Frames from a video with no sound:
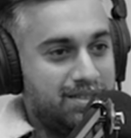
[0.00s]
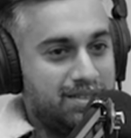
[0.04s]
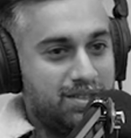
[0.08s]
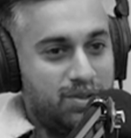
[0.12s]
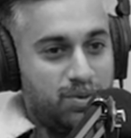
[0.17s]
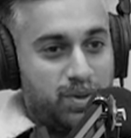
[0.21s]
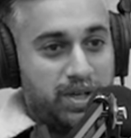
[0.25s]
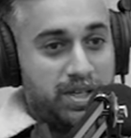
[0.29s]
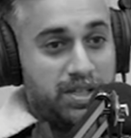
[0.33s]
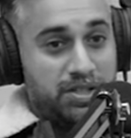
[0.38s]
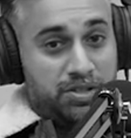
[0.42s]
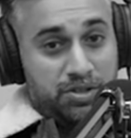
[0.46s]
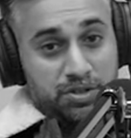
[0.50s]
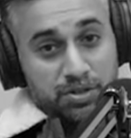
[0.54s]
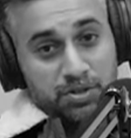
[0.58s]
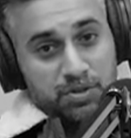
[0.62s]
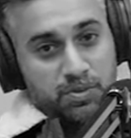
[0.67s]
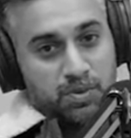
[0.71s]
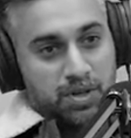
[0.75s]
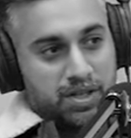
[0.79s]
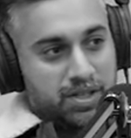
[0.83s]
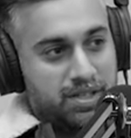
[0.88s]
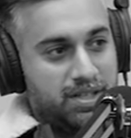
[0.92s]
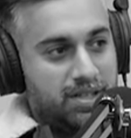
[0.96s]
the way
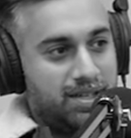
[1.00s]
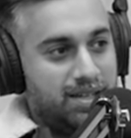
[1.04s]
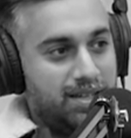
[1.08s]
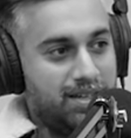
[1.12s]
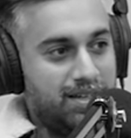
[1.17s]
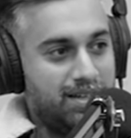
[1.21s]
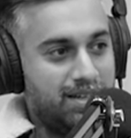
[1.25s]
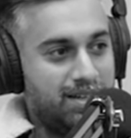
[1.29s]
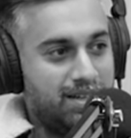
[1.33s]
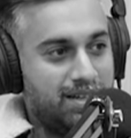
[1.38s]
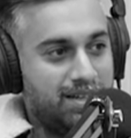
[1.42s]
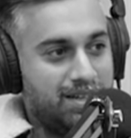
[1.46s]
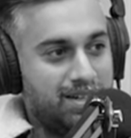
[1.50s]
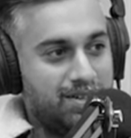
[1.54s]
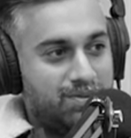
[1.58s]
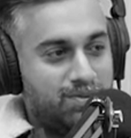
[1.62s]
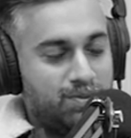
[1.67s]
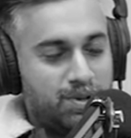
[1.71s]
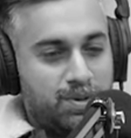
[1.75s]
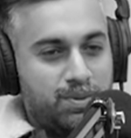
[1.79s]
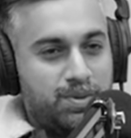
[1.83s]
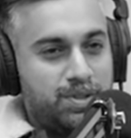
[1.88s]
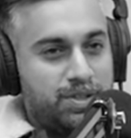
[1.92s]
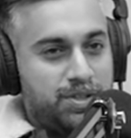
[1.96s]
you wanted?
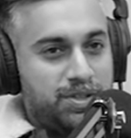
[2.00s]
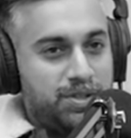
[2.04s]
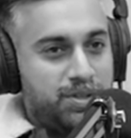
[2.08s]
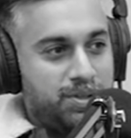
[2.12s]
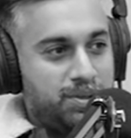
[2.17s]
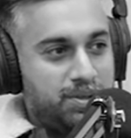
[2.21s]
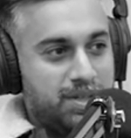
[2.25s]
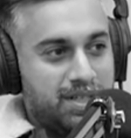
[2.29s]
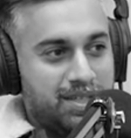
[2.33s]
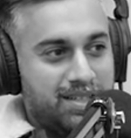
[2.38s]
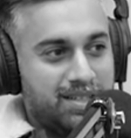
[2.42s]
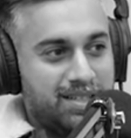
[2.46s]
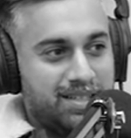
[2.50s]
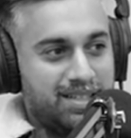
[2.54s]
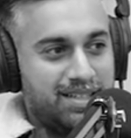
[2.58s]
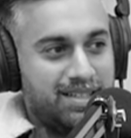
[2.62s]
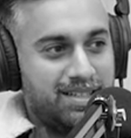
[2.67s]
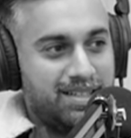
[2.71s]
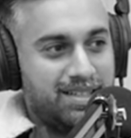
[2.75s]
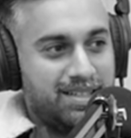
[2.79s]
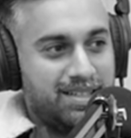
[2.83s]
What would you do then?